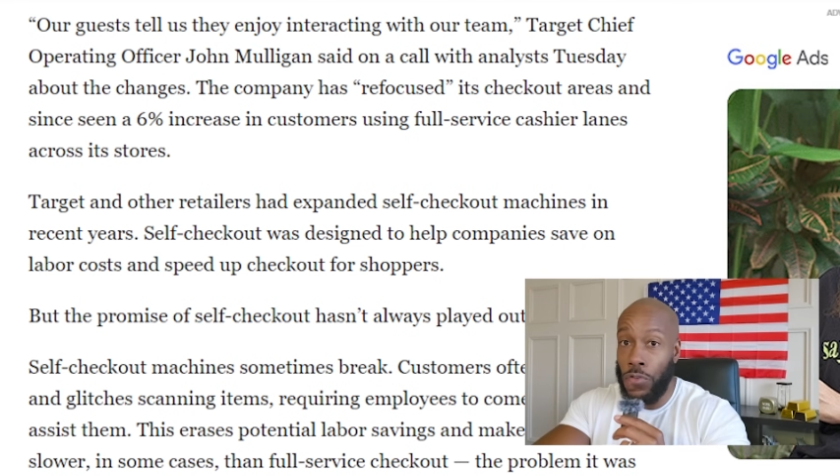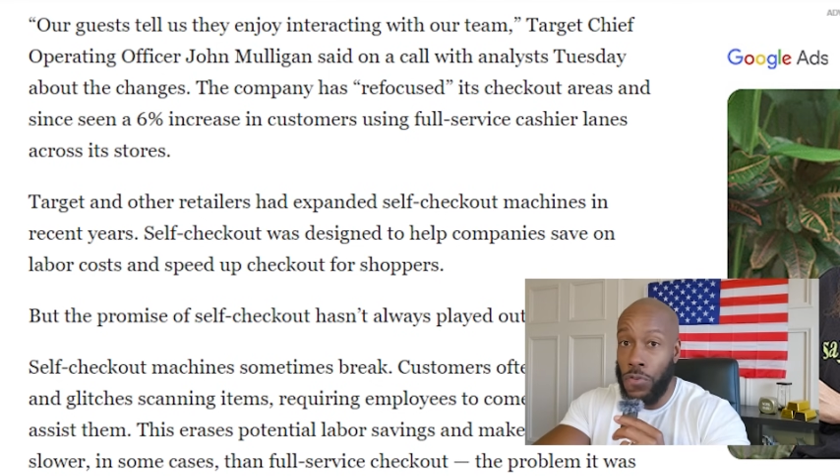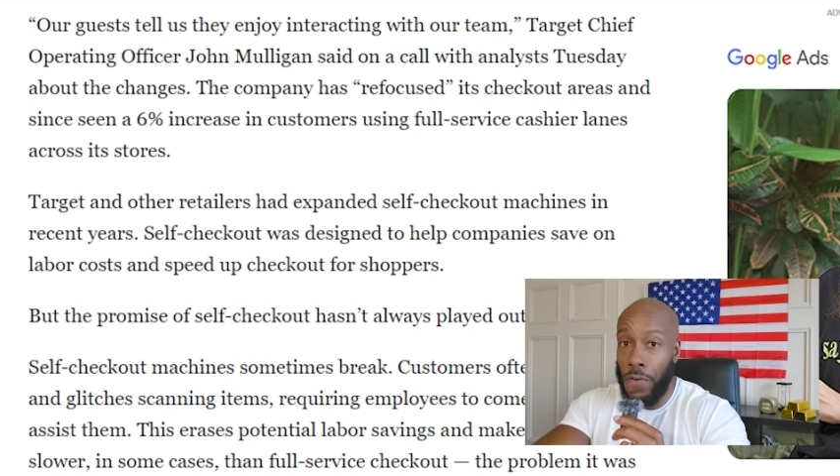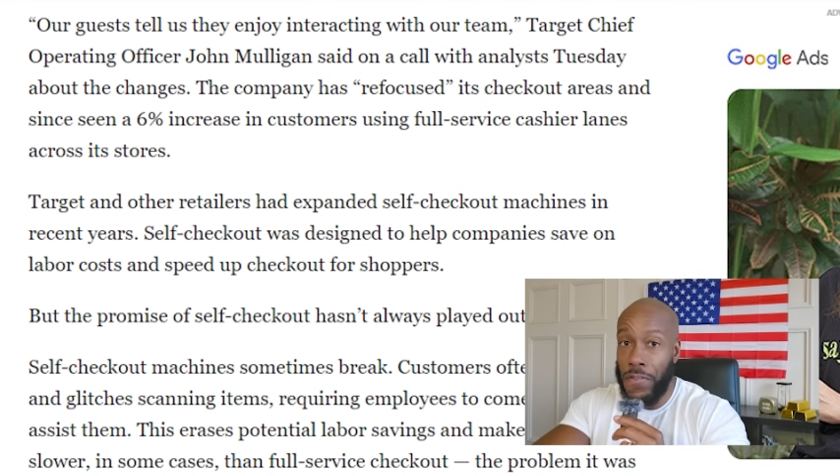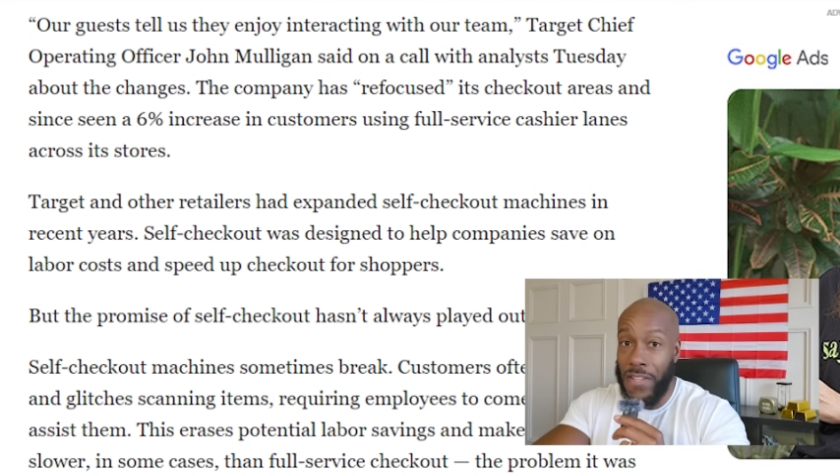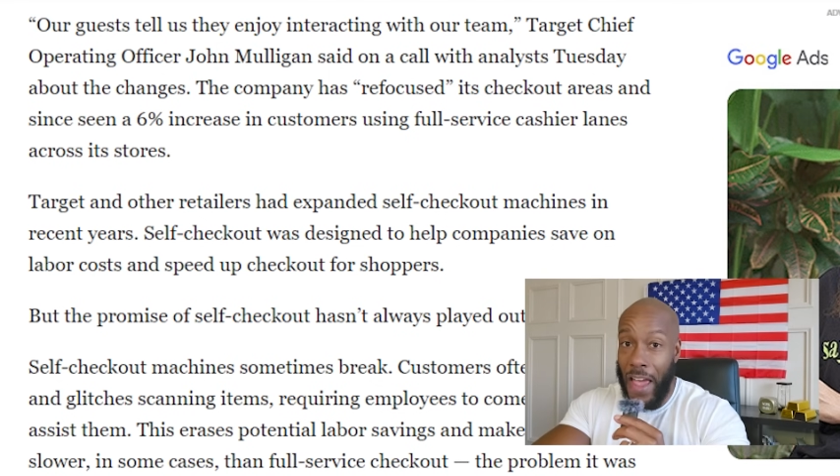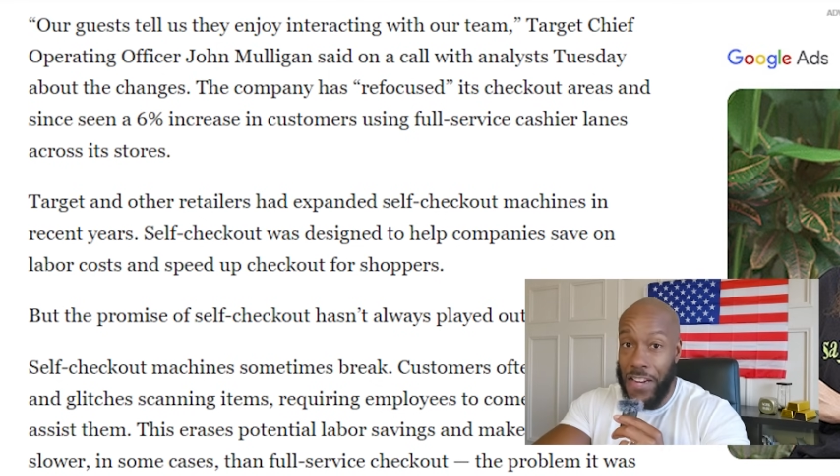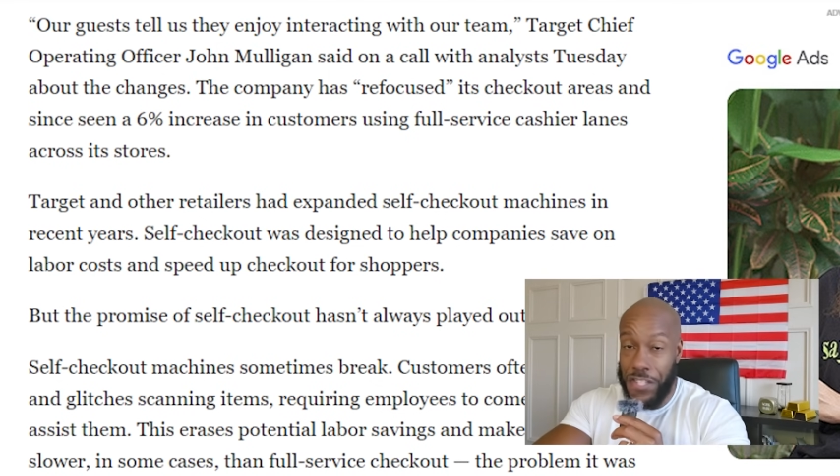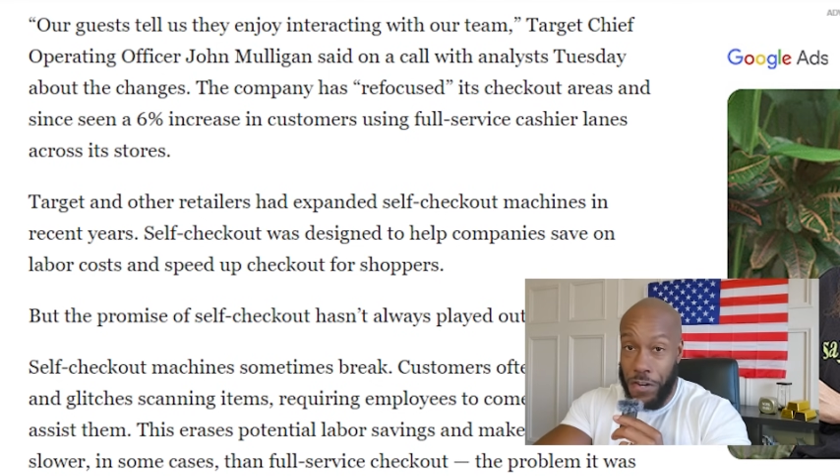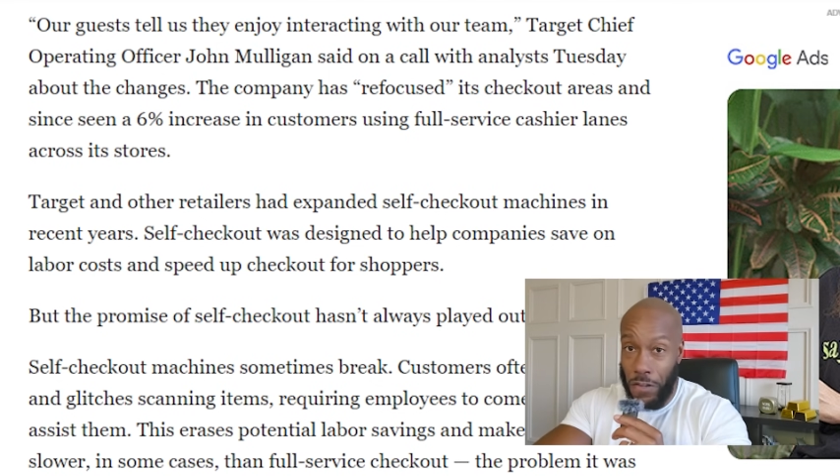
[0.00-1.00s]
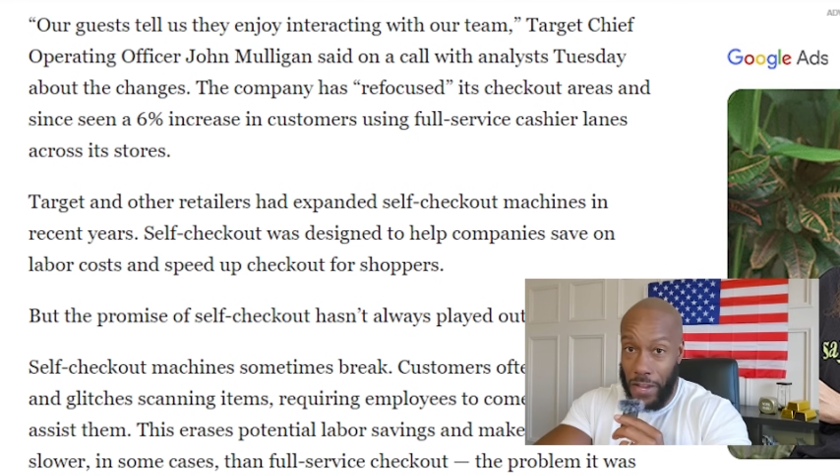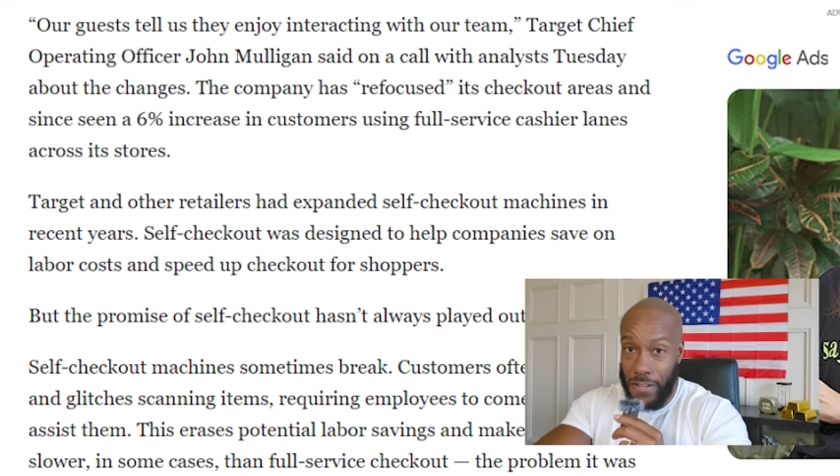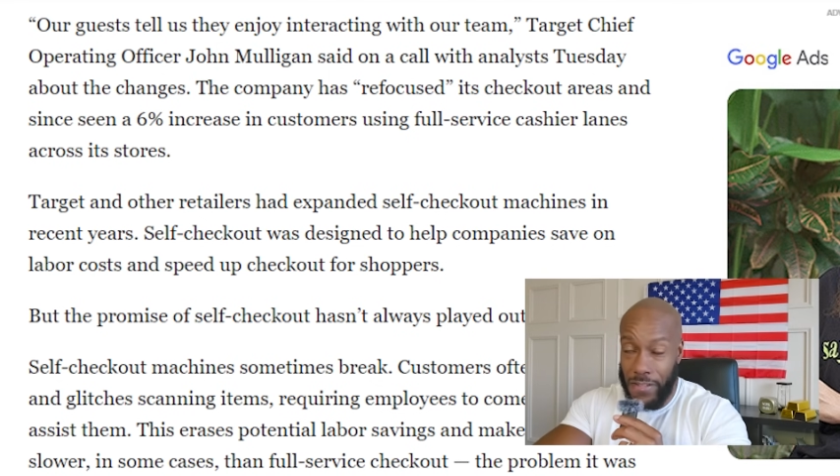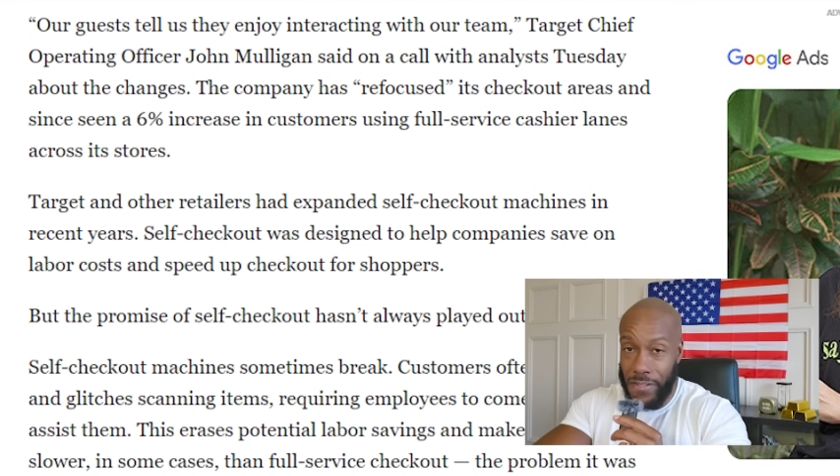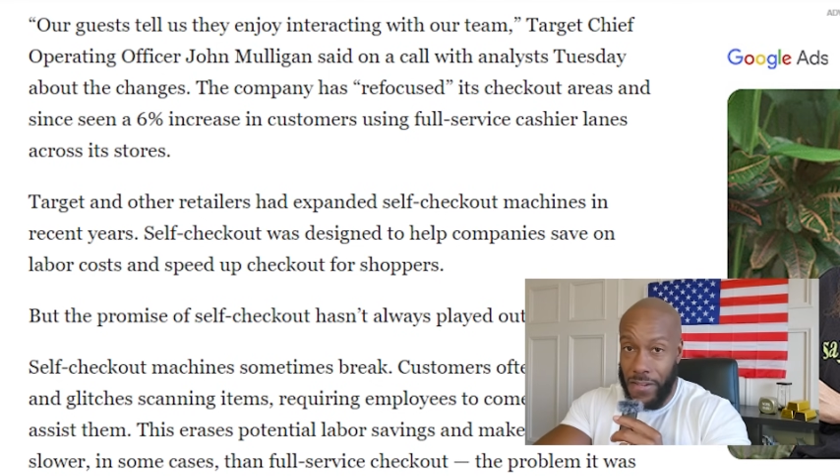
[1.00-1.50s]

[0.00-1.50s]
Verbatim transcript: service cashier lanes.